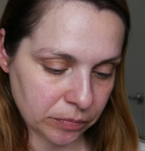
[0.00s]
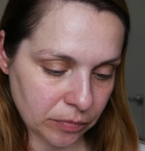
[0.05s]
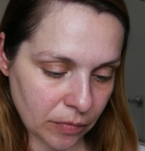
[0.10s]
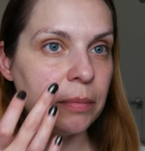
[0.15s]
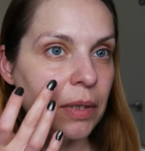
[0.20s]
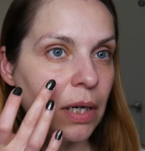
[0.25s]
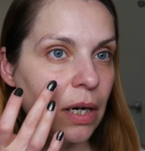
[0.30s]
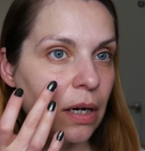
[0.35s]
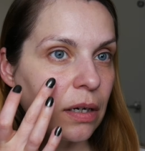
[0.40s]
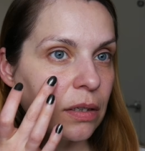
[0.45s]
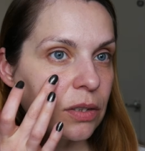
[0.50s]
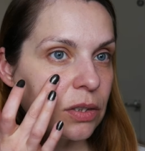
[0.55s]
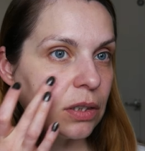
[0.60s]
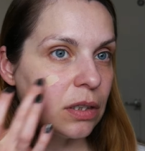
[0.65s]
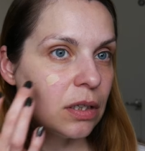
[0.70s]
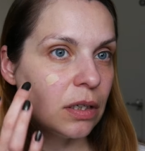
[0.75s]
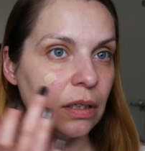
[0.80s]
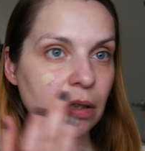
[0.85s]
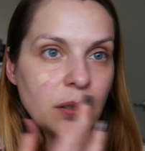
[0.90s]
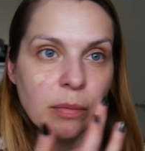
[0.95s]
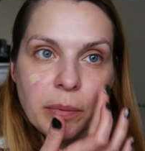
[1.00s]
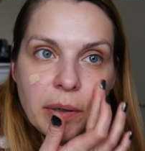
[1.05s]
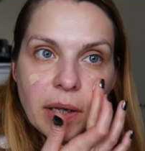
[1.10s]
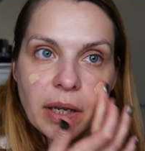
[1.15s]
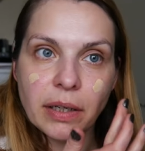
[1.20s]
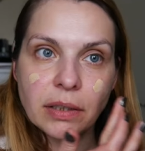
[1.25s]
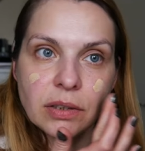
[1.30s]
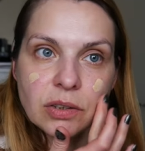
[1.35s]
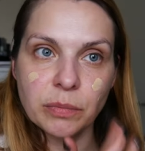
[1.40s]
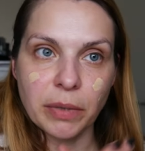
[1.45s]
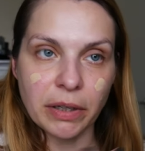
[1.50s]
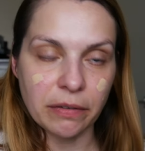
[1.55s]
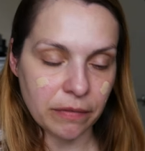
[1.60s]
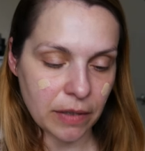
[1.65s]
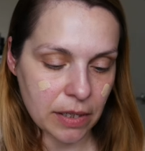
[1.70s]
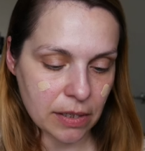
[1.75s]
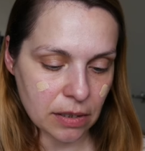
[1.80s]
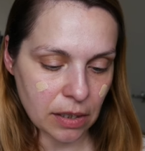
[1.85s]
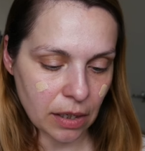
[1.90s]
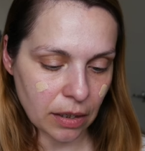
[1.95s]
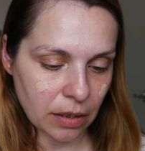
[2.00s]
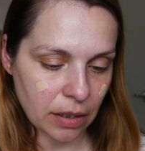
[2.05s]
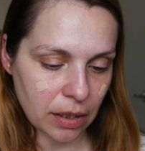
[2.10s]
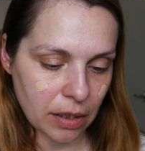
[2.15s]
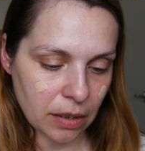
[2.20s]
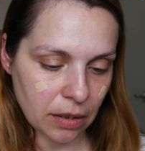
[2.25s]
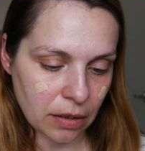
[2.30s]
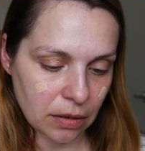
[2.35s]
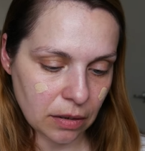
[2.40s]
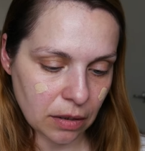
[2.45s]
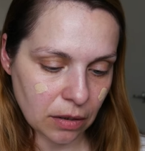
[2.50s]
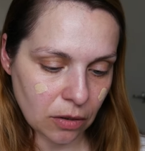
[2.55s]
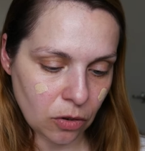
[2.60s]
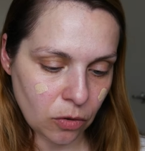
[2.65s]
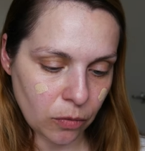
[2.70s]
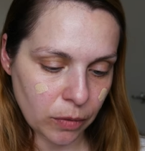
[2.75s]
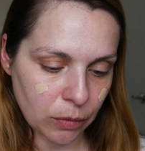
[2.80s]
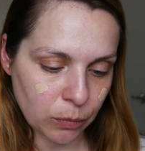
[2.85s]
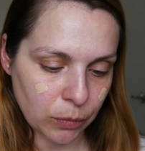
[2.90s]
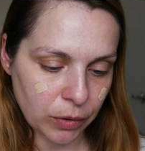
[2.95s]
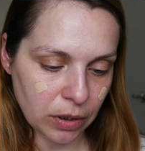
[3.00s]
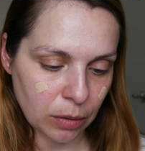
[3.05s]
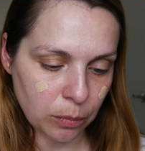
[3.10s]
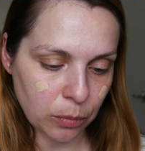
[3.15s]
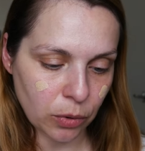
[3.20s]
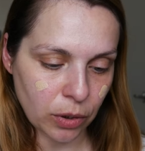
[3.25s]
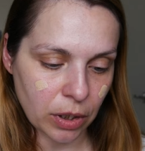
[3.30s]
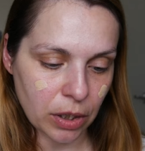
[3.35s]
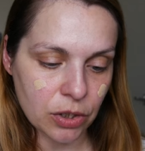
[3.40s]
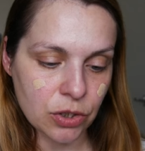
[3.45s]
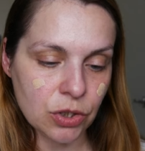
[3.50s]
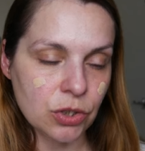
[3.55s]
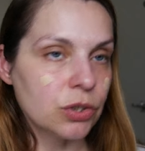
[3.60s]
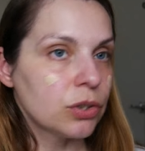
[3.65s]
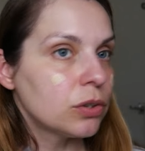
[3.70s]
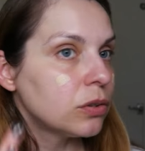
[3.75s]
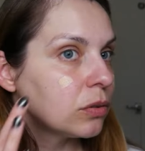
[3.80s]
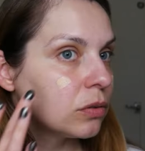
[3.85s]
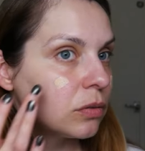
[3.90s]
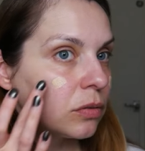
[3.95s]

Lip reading: I'm actually going to apply it to my face like that and then go in with the brush.